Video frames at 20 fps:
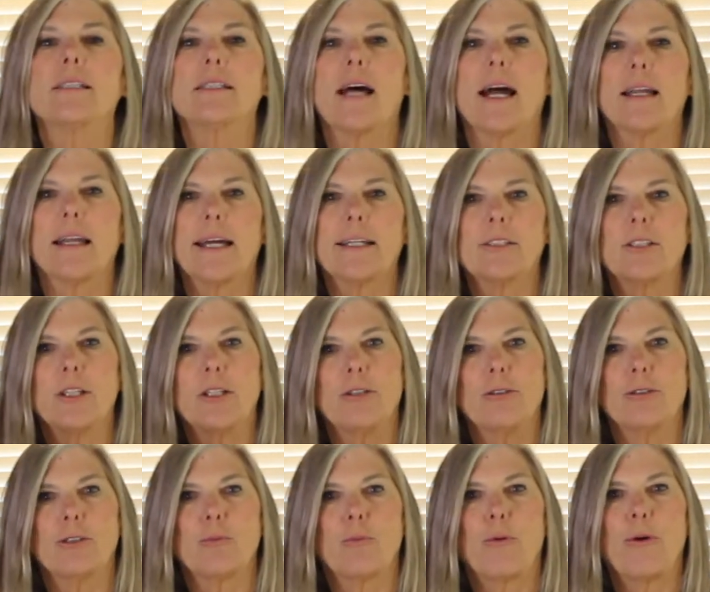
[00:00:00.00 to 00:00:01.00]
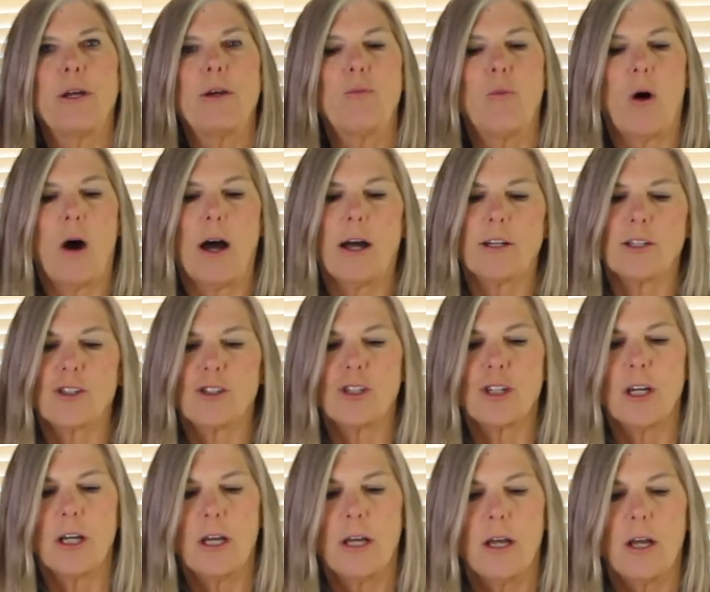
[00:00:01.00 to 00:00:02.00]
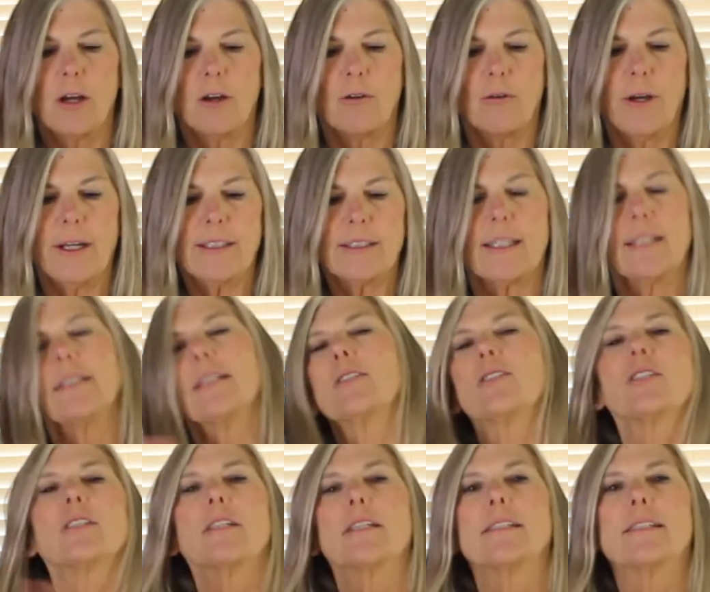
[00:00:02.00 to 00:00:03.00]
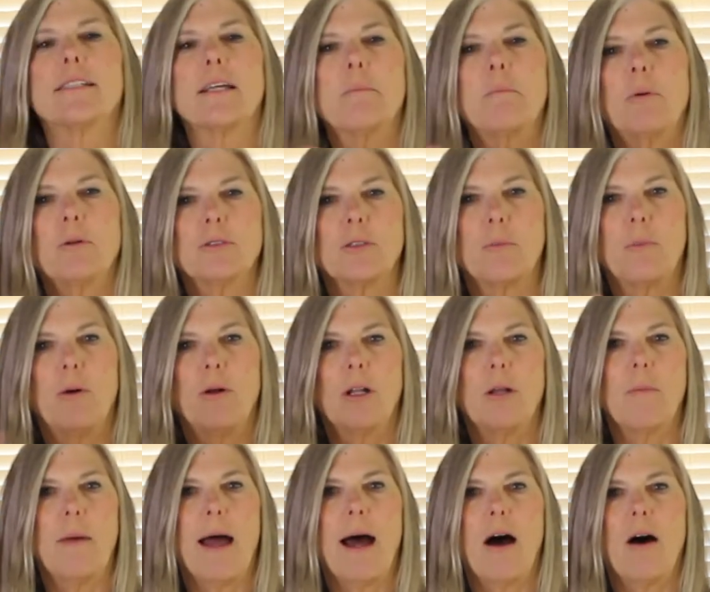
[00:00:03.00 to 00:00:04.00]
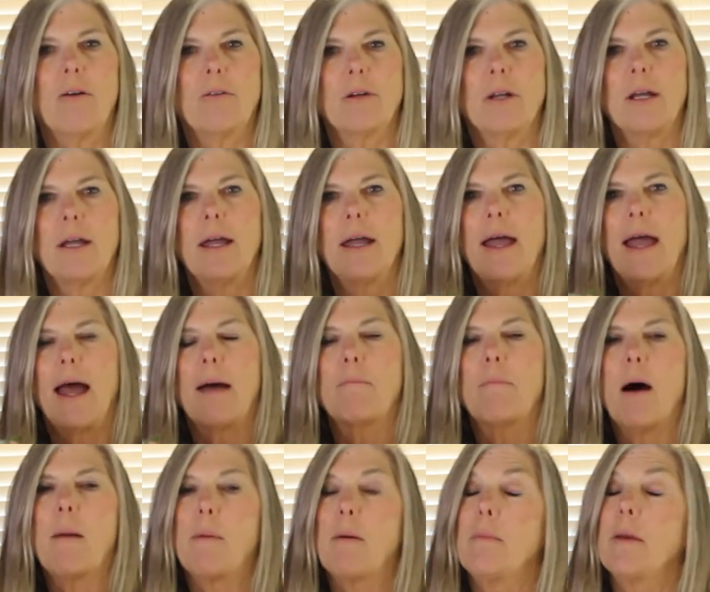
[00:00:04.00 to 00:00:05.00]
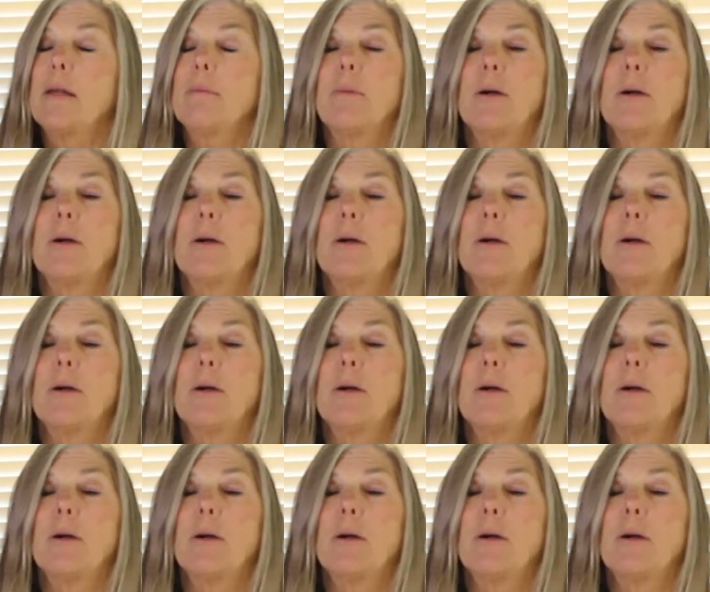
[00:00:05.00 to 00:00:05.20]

I like to use pre-washed greens because it just is simple to pull them out and pop them in.